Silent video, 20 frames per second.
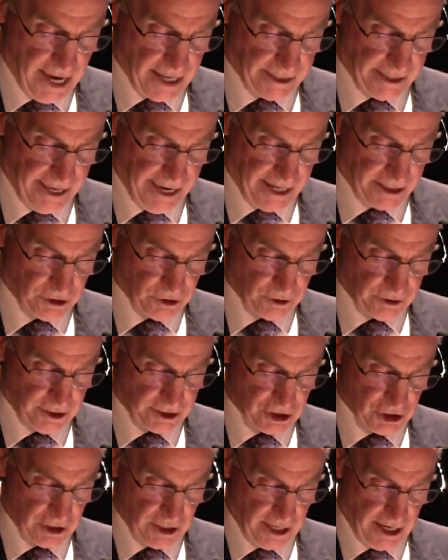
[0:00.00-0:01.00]
and he had to
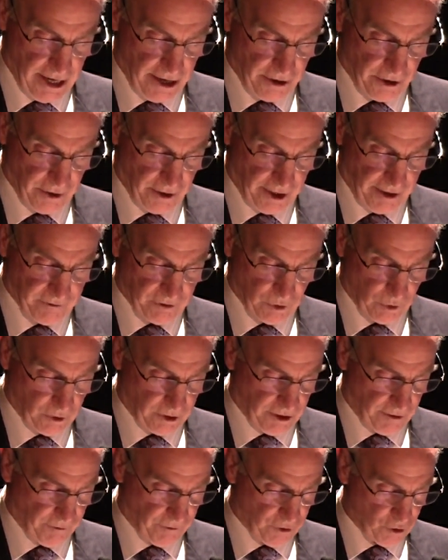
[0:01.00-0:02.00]
ditch the aircraft
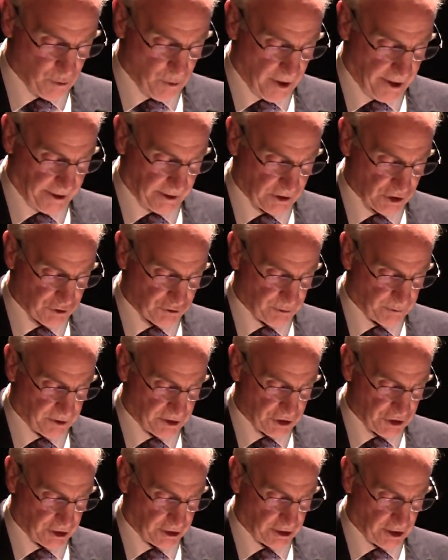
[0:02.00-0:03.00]
only a few miles from
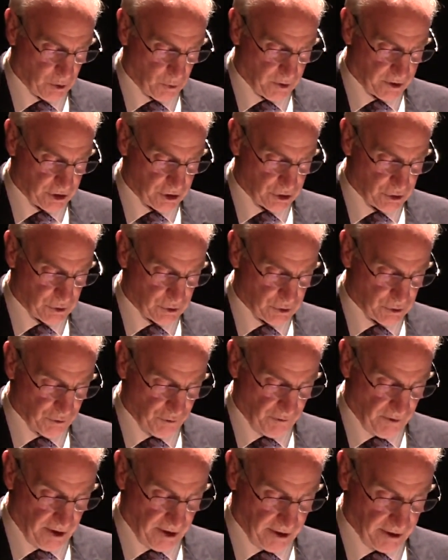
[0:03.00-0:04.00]
the sinking
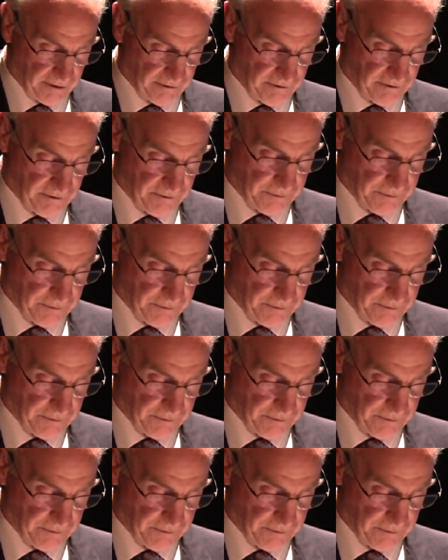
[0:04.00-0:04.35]
1225.